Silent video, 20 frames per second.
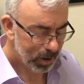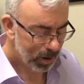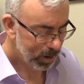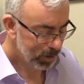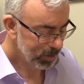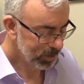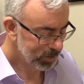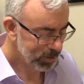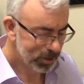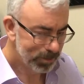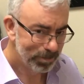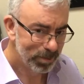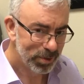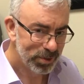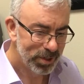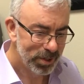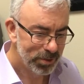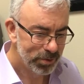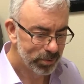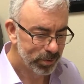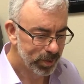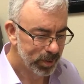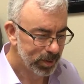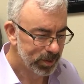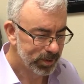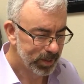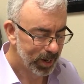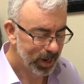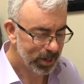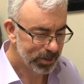odd as this procedure
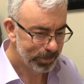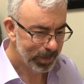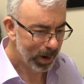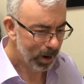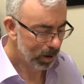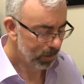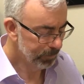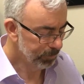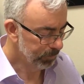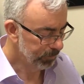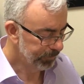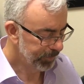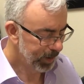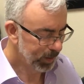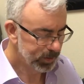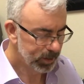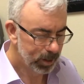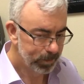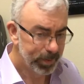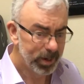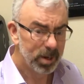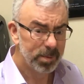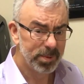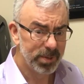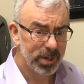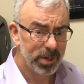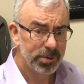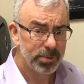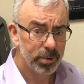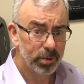is, it has powerful effects and it
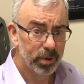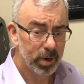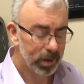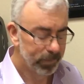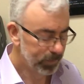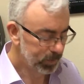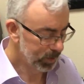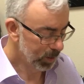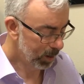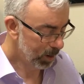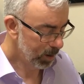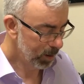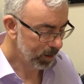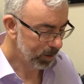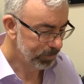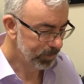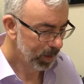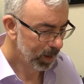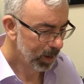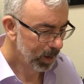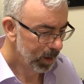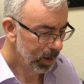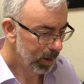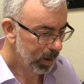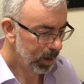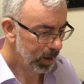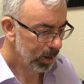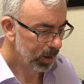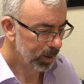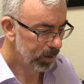becomes easier every time.
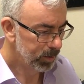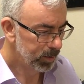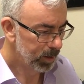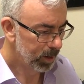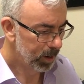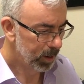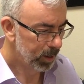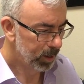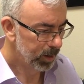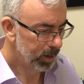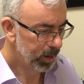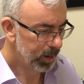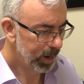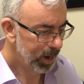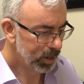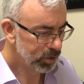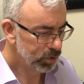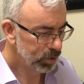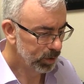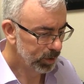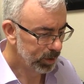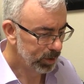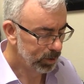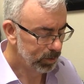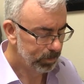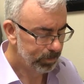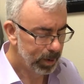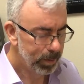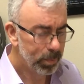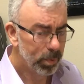And uh, it actually,
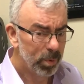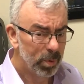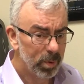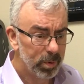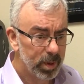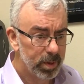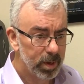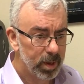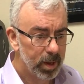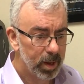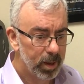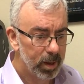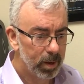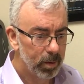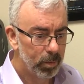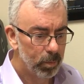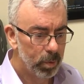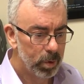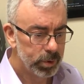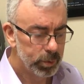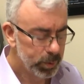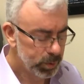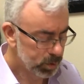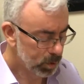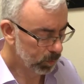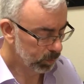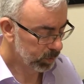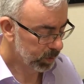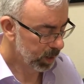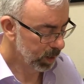people, uh, once we
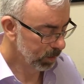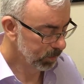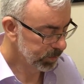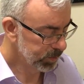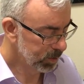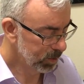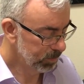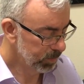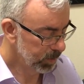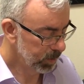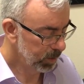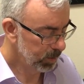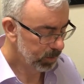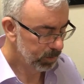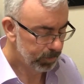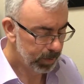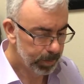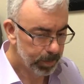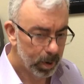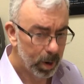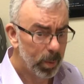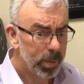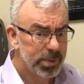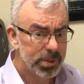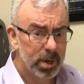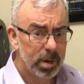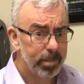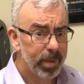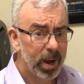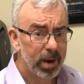start care with somebody, people
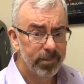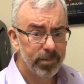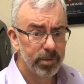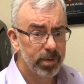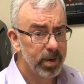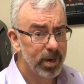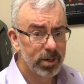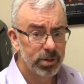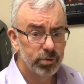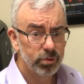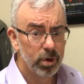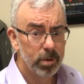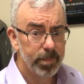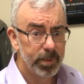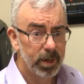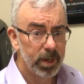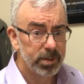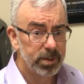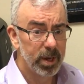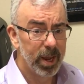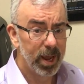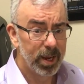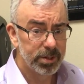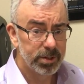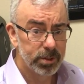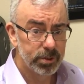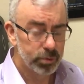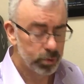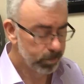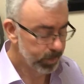always come back for the next treatment because it
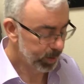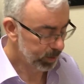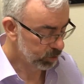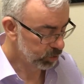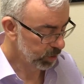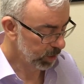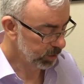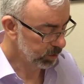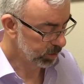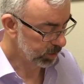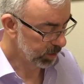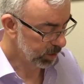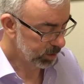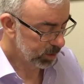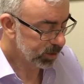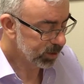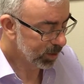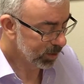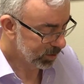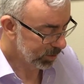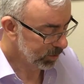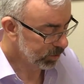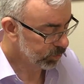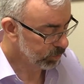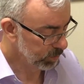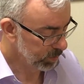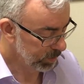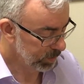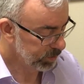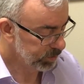has such dramatic changes and it just gets
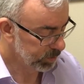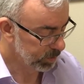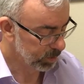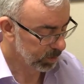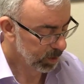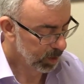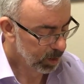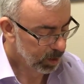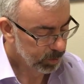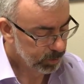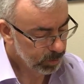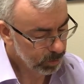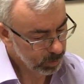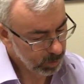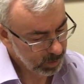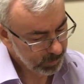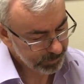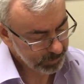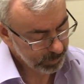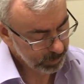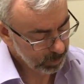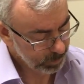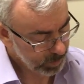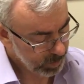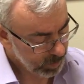easier and easier. Turn left a little